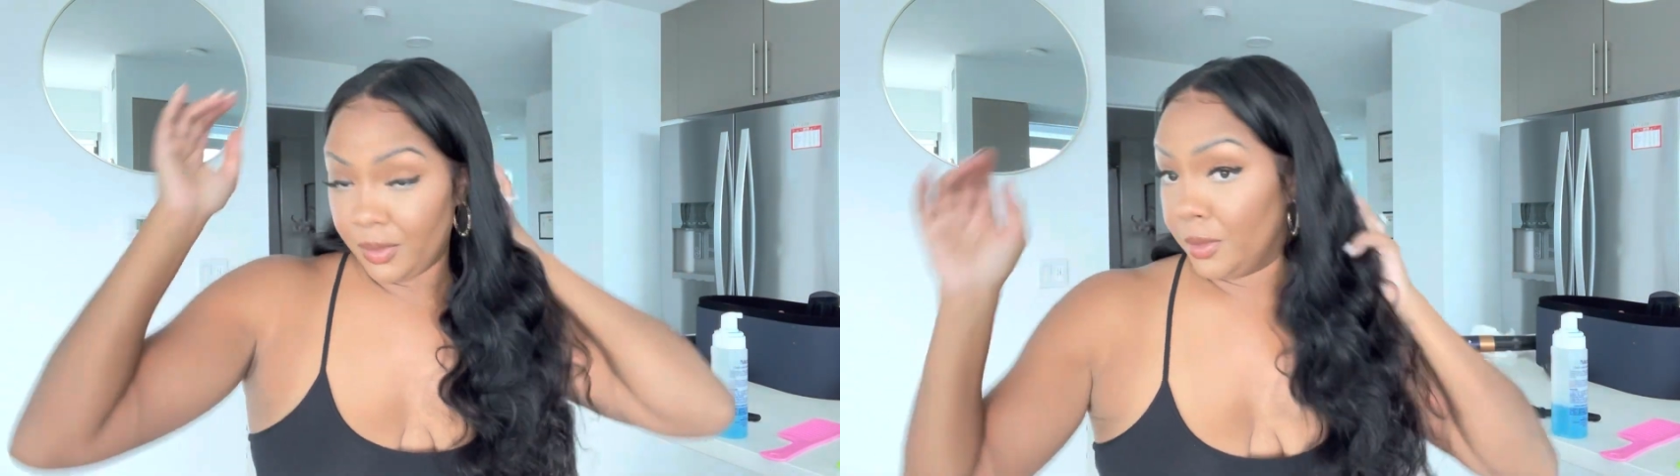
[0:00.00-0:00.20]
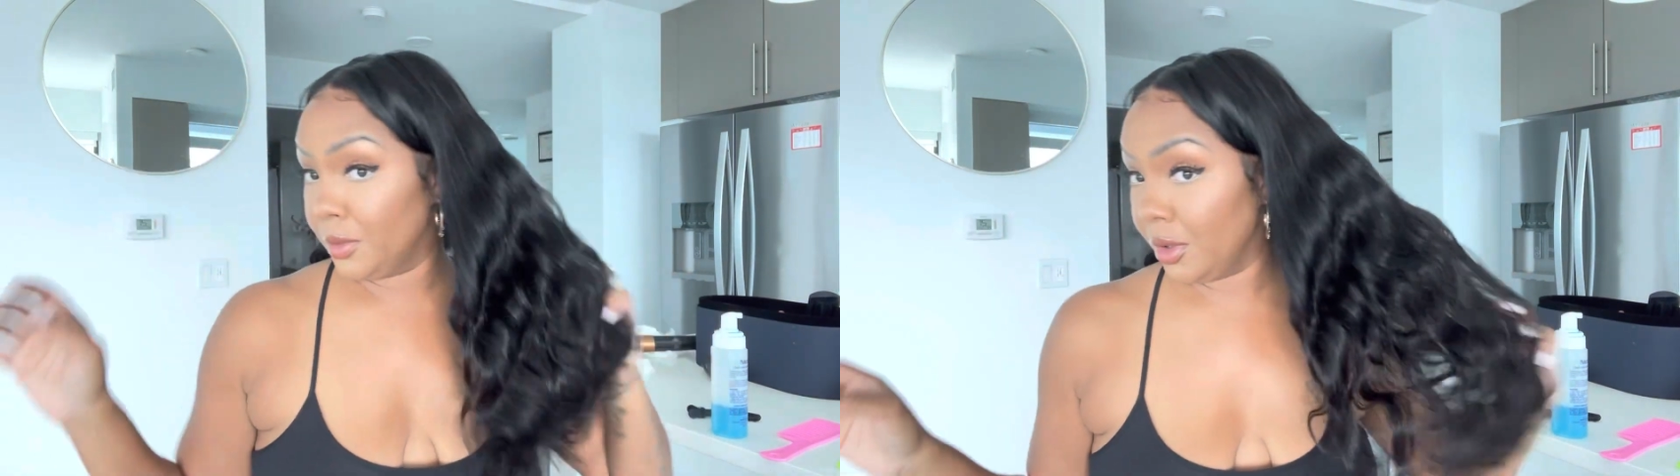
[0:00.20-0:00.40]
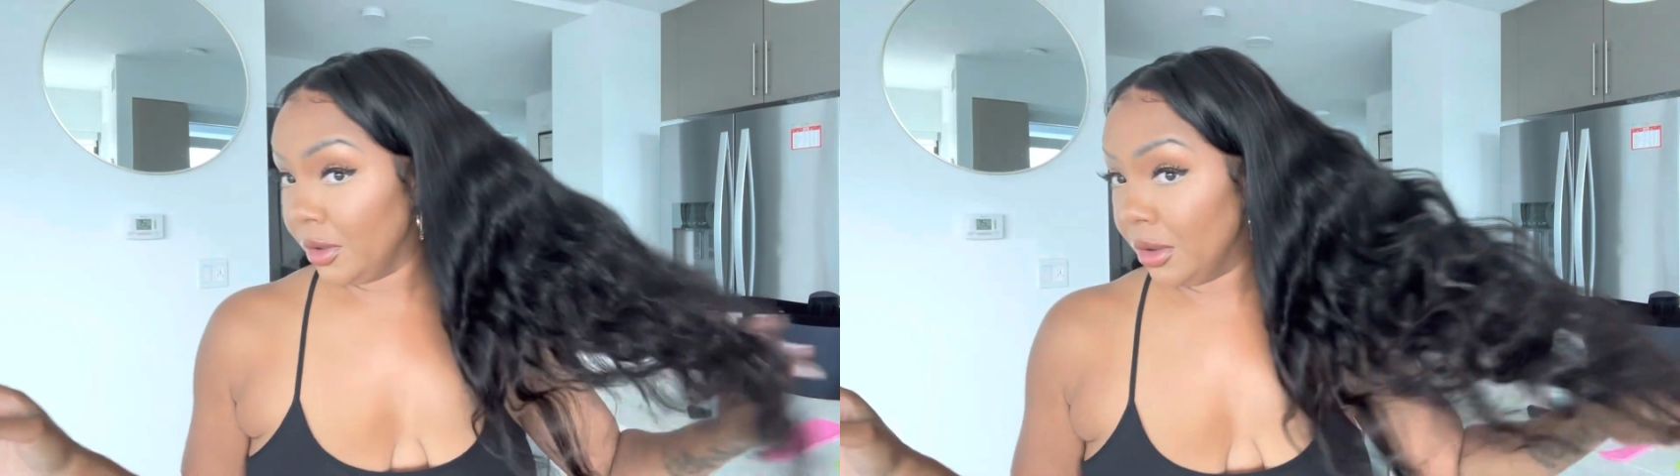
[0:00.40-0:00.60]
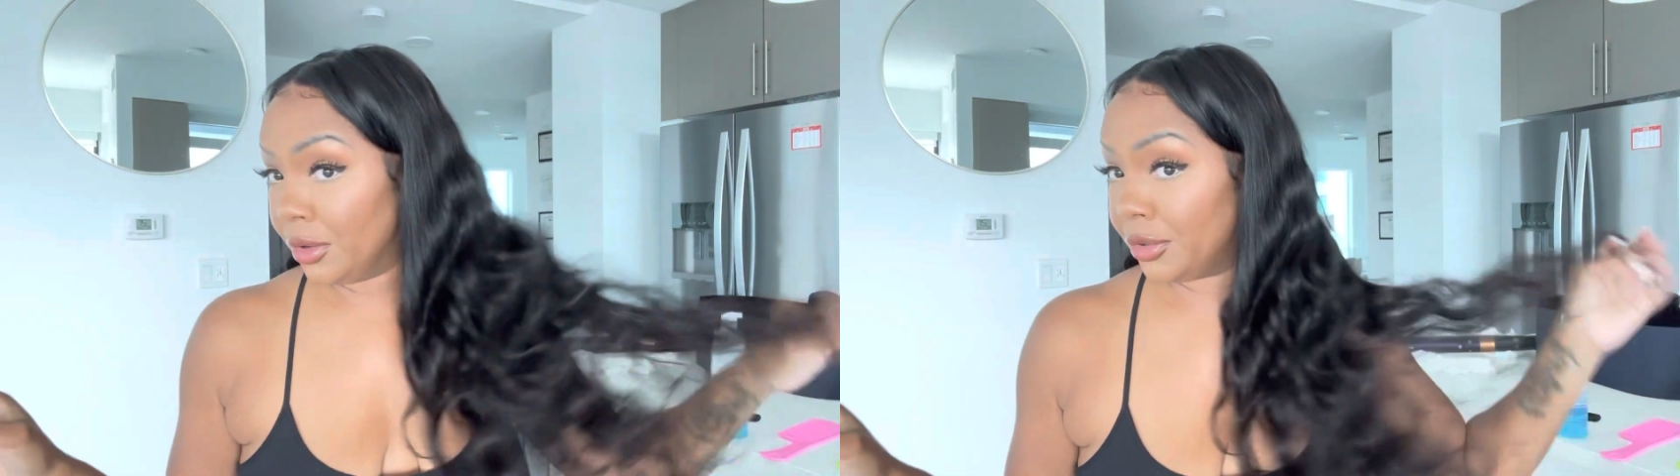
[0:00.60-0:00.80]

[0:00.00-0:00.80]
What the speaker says: Oof.